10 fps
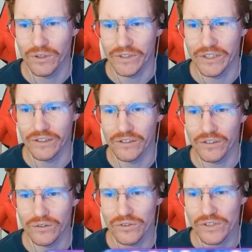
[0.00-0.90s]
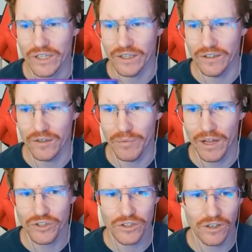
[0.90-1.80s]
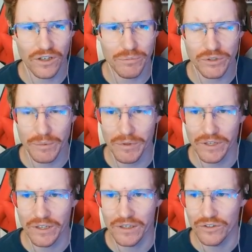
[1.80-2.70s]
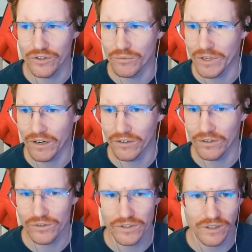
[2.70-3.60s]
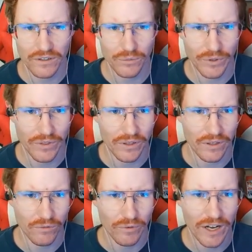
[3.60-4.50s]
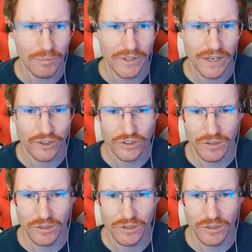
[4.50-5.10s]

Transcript: have a Gyarados and a Magikarp, so maybe they can get a new Gyarados there with a Rapidash in the